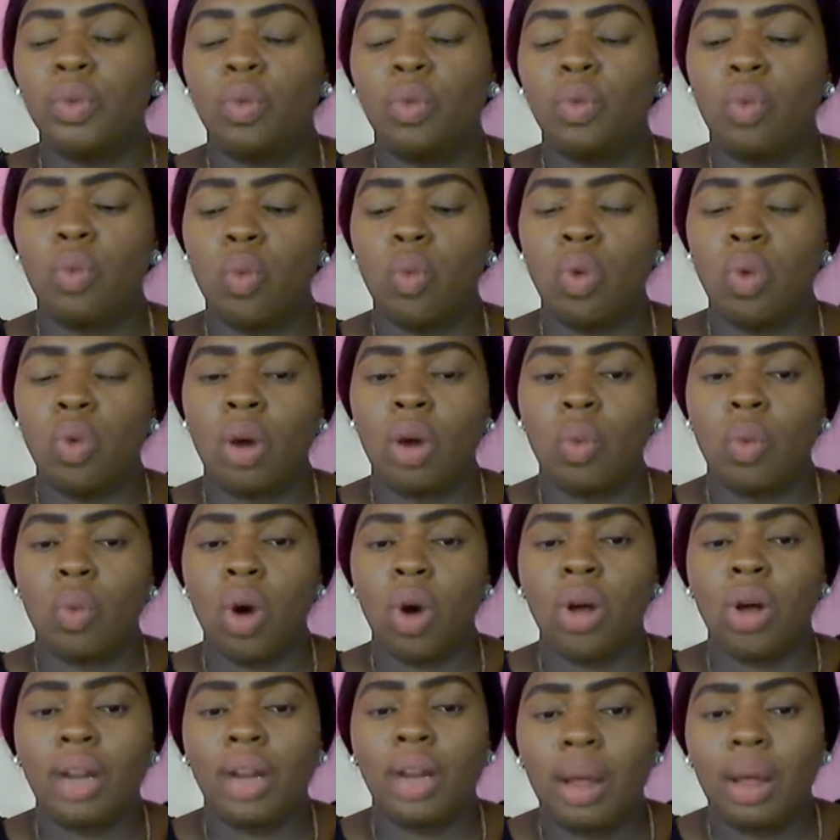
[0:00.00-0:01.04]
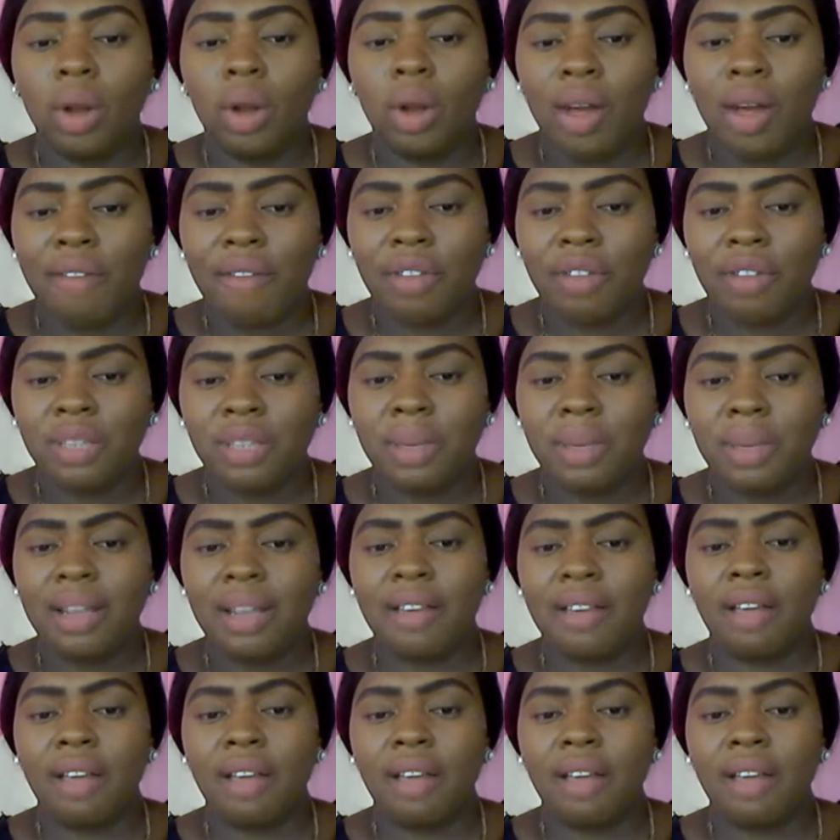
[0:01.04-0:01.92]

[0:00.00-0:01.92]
if we work on our law enforcement